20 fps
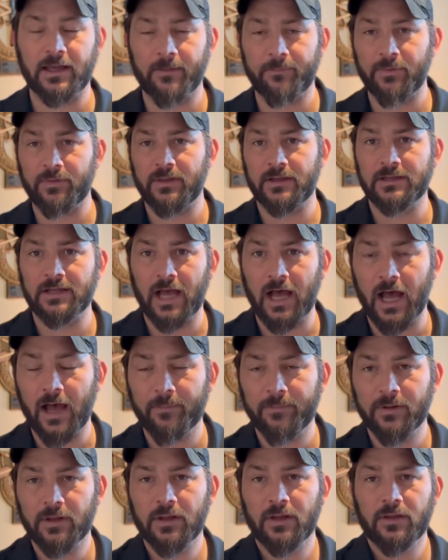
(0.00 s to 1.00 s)
up at the
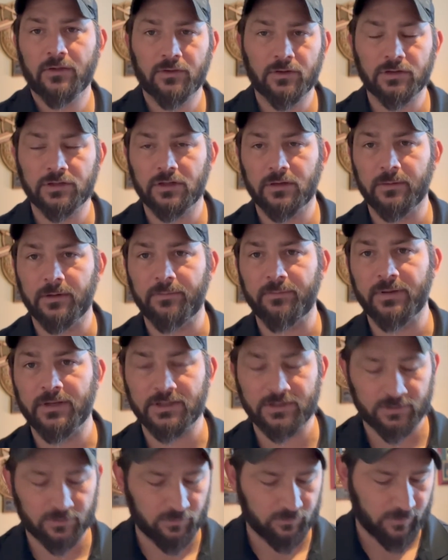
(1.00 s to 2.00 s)
top, there's going to be
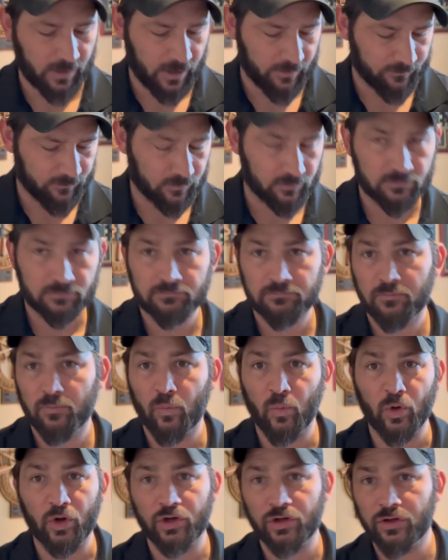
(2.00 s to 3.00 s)
pistol, rifle.
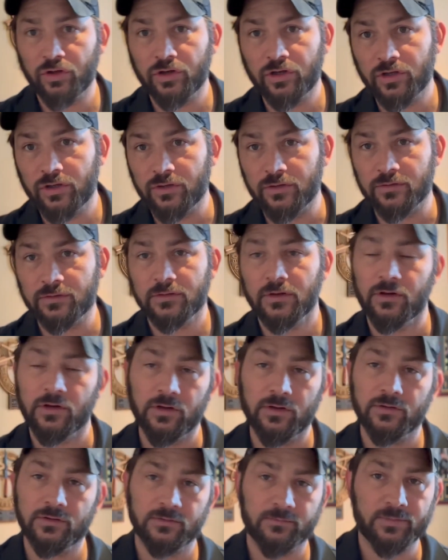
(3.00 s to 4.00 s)
What are you going to use? Are you
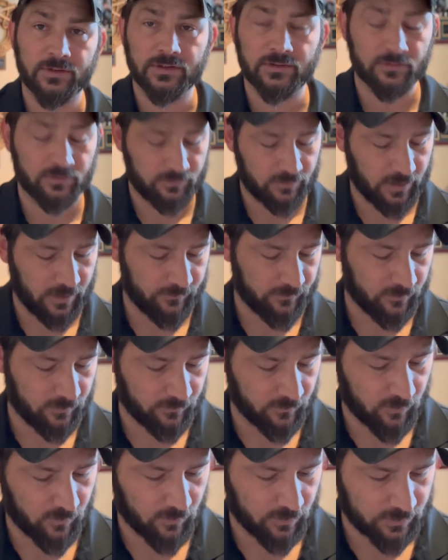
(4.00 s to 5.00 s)
using pistol or rifle? Of
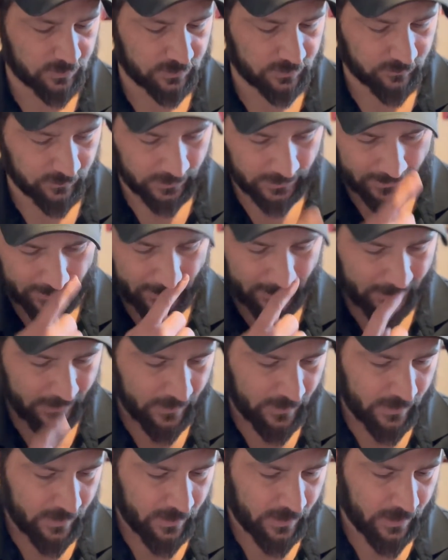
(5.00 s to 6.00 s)
course, right?
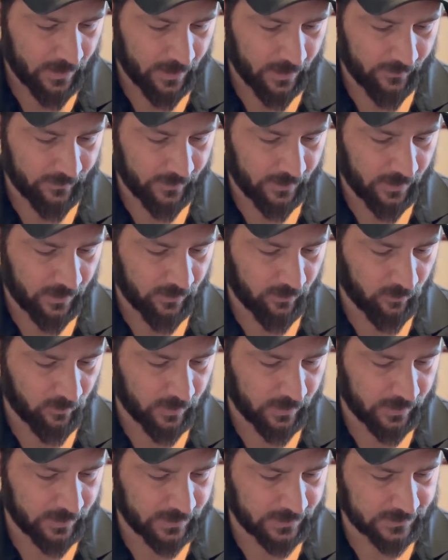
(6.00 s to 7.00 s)
The other
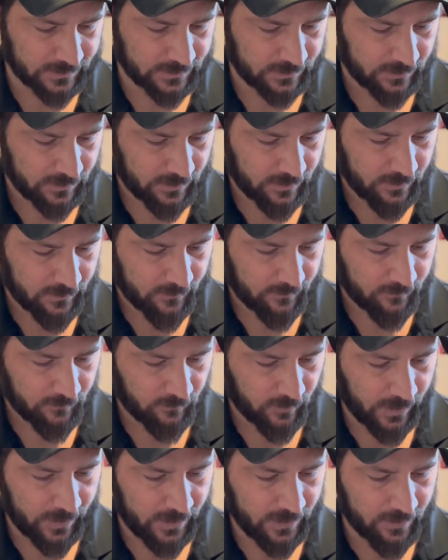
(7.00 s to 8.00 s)
one is
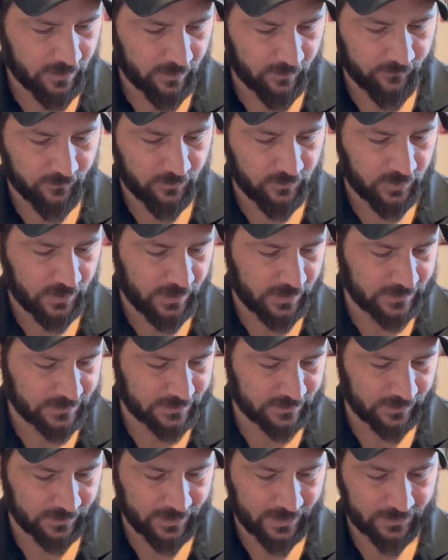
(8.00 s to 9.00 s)
right here. If you hit
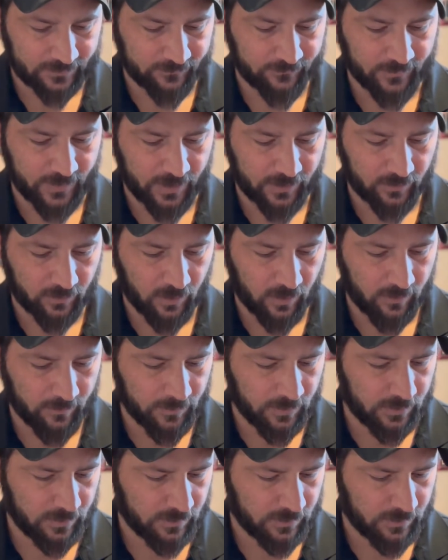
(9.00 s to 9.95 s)
select firearm,